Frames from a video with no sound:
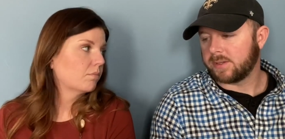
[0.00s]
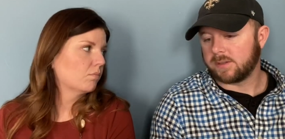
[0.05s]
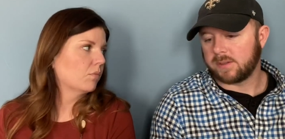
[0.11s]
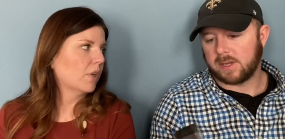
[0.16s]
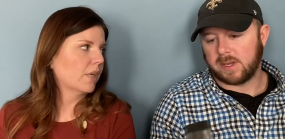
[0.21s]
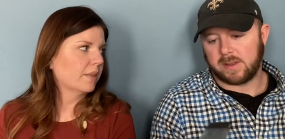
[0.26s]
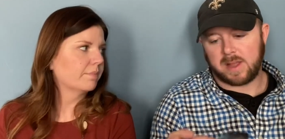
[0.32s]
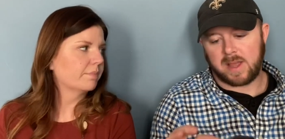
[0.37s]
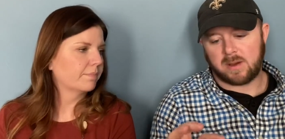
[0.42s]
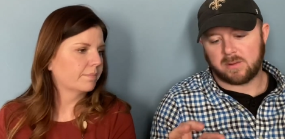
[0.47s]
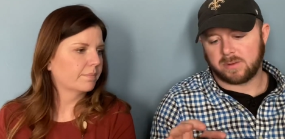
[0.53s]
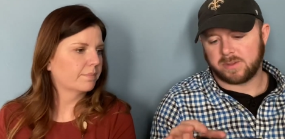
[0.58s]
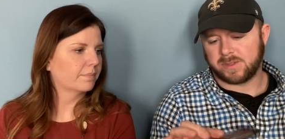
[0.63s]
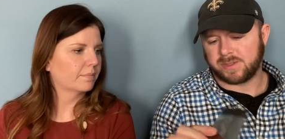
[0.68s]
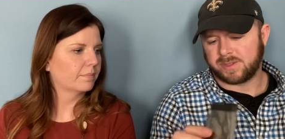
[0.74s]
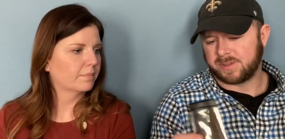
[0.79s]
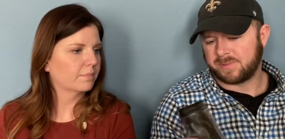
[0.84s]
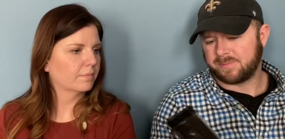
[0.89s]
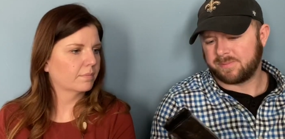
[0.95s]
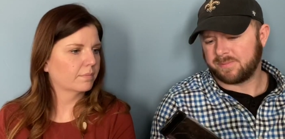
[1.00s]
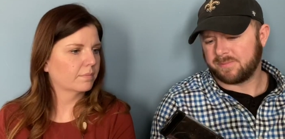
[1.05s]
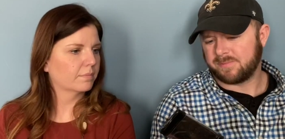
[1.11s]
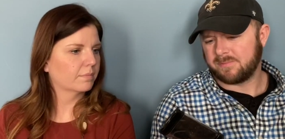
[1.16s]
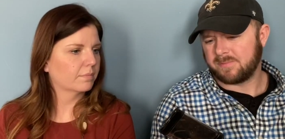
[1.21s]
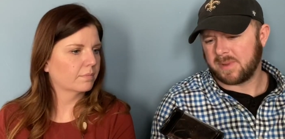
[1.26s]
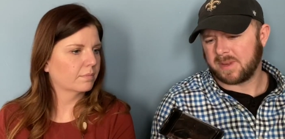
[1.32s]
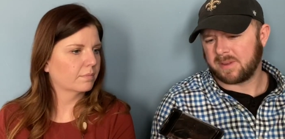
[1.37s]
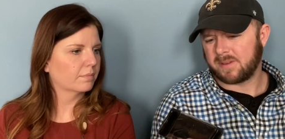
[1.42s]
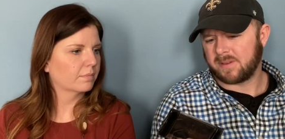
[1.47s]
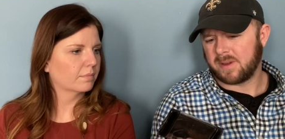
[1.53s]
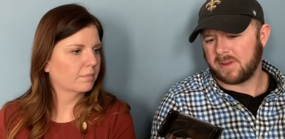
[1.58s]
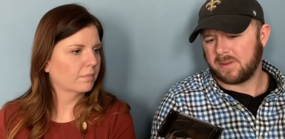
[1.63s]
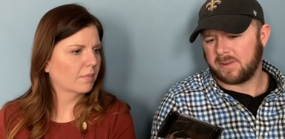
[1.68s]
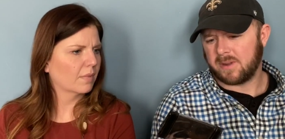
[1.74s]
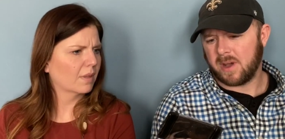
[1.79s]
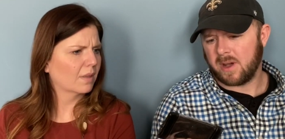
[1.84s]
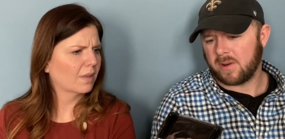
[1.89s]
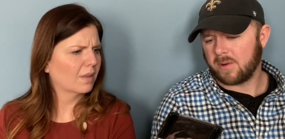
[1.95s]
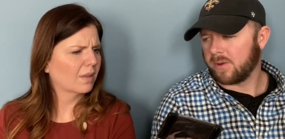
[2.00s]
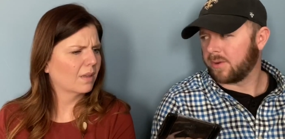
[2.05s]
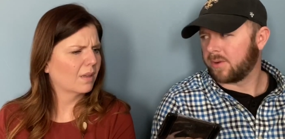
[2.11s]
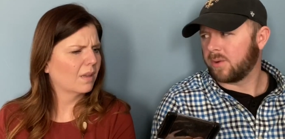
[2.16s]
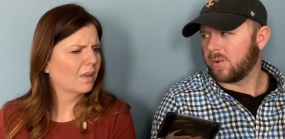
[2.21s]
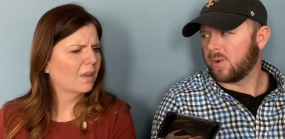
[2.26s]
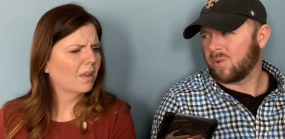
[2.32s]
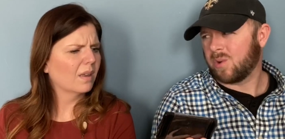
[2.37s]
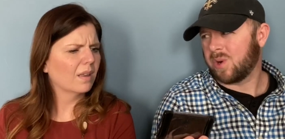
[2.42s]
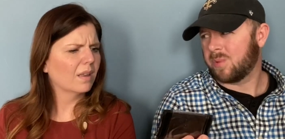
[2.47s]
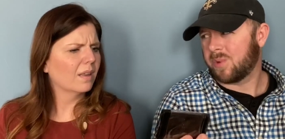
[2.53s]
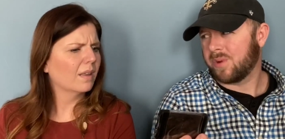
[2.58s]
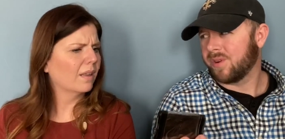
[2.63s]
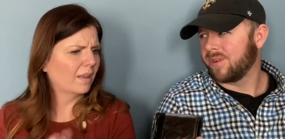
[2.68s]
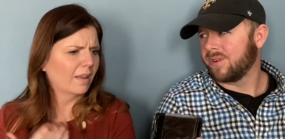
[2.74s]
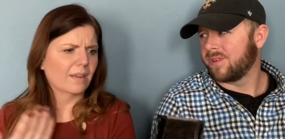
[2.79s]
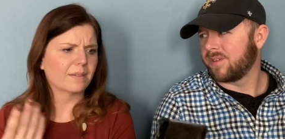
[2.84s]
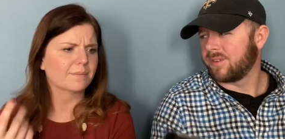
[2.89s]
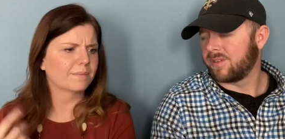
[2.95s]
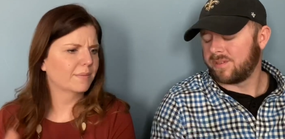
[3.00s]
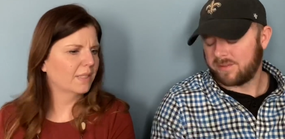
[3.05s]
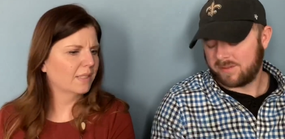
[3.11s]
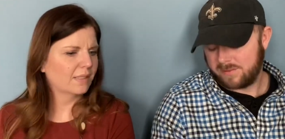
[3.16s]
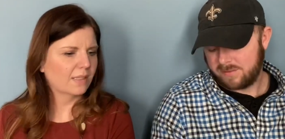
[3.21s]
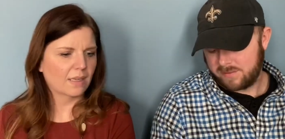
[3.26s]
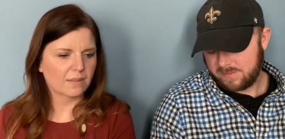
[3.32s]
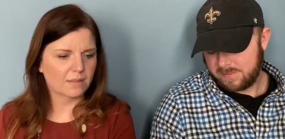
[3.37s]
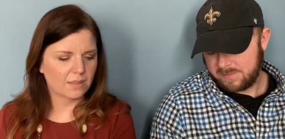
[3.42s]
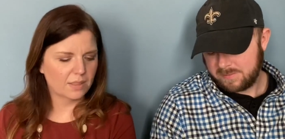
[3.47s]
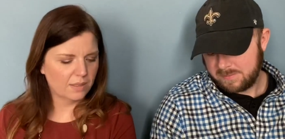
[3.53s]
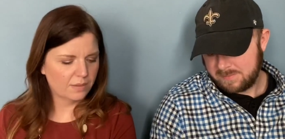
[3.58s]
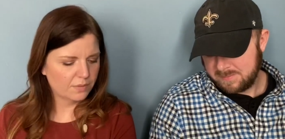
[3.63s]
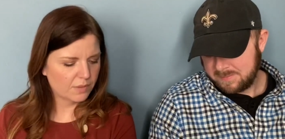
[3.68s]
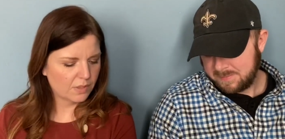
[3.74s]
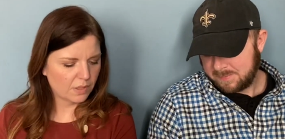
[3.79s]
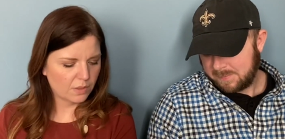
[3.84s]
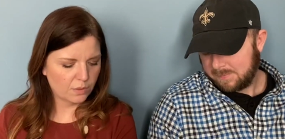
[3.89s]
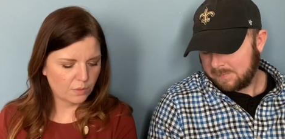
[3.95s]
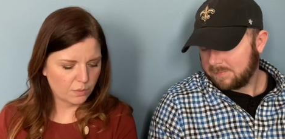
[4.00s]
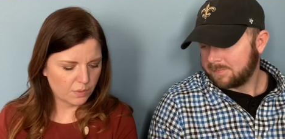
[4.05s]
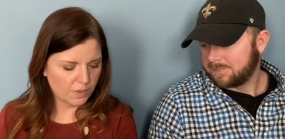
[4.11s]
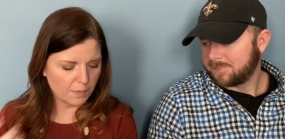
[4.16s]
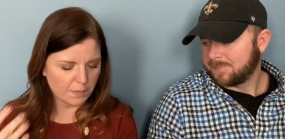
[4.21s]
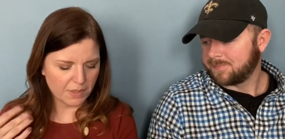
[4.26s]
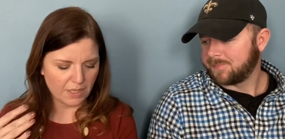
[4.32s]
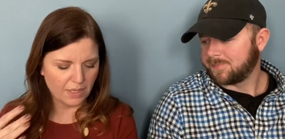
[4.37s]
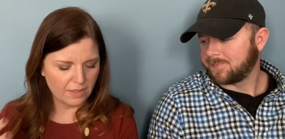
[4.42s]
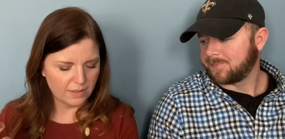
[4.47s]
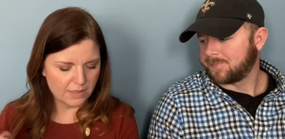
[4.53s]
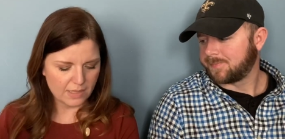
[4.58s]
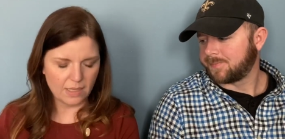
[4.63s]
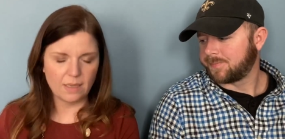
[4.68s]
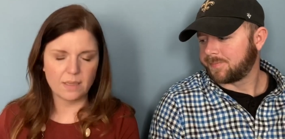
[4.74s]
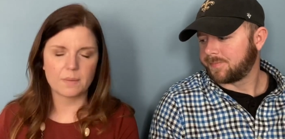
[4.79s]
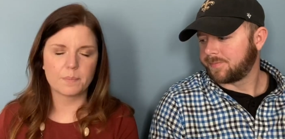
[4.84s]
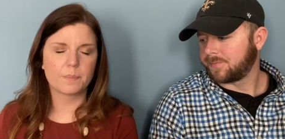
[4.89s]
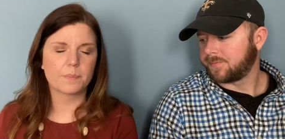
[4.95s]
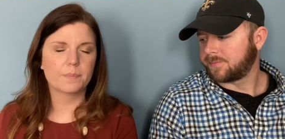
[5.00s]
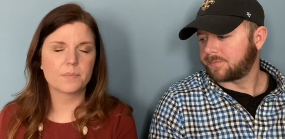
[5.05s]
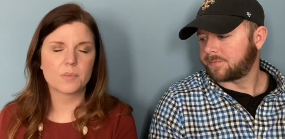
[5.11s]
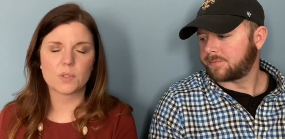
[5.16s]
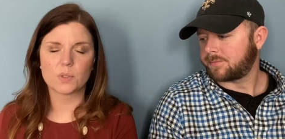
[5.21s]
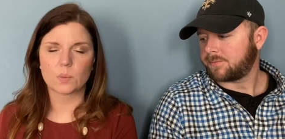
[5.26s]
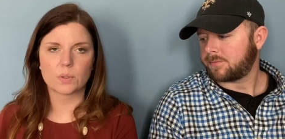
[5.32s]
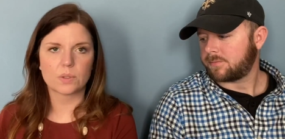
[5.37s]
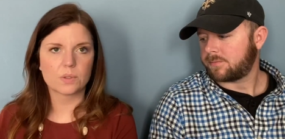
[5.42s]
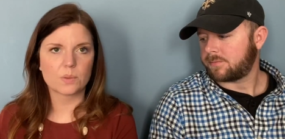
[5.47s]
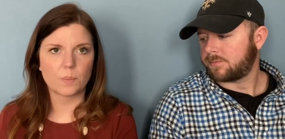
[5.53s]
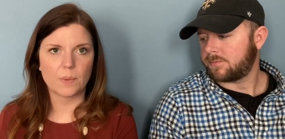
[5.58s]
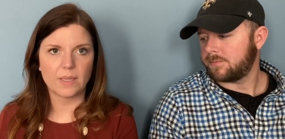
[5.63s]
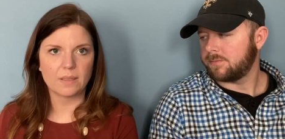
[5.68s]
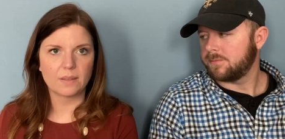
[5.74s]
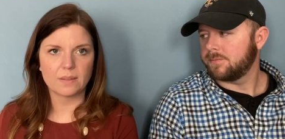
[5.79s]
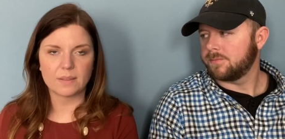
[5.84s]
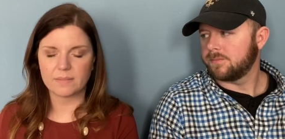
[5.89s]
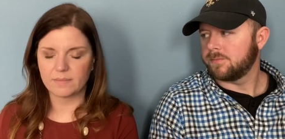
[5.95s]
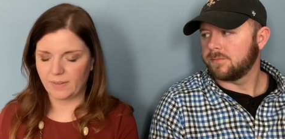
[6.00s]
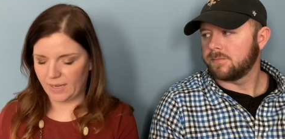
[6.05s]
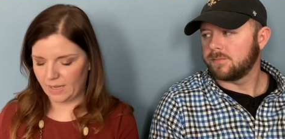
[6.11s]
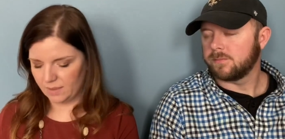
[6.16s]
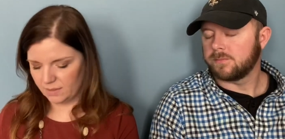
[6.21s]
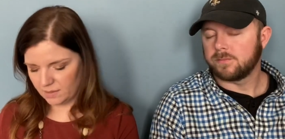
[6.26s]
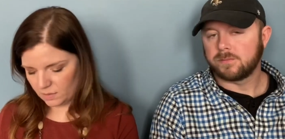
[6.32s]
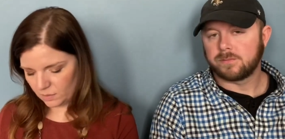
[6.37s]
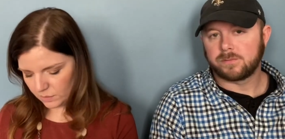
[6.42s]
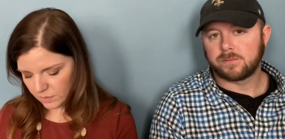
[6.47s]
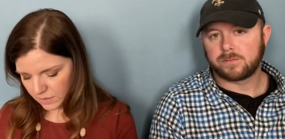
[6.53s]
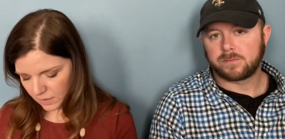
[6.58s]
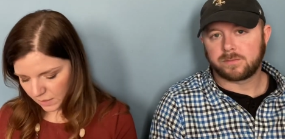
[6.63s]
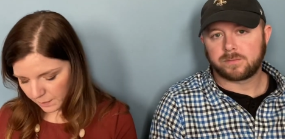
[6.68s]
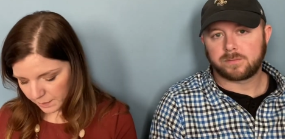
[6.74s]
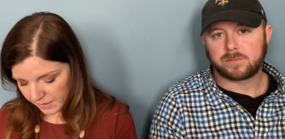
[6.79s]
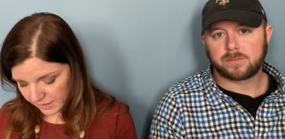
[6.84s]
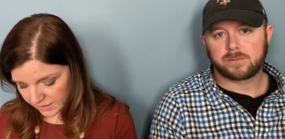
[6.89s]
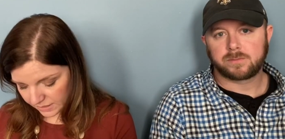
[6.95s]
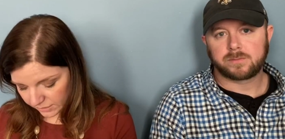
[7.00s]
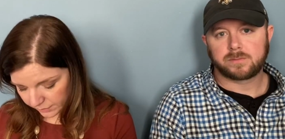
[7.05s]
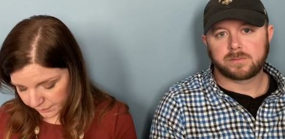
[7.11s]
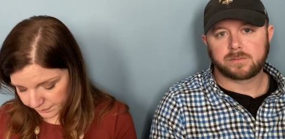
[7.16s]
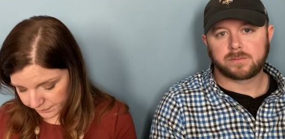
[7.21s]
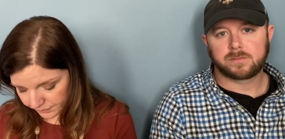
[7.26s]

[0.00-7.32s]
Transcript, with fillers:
Speaker 1: Right. And that was like a dollar or two at Walmart. Yeah,
Speaker 2: exactly. So something easy stores well and fast, so it's not a big deal.